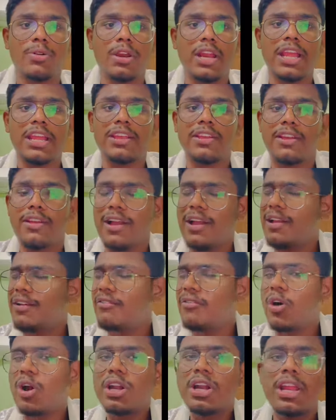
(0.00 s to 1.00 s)
Like
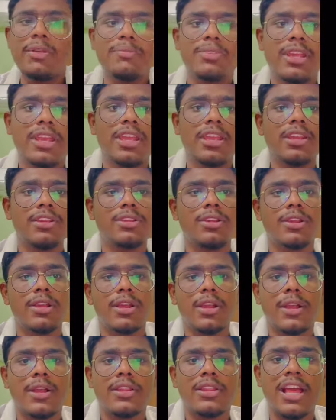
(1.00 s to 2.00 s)
what I'm saying is
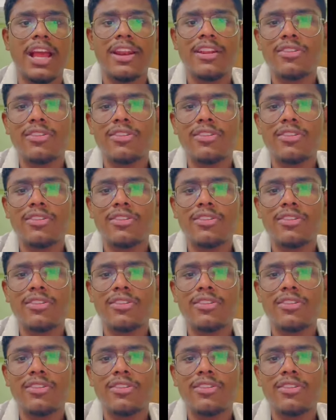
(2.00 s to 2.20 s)
there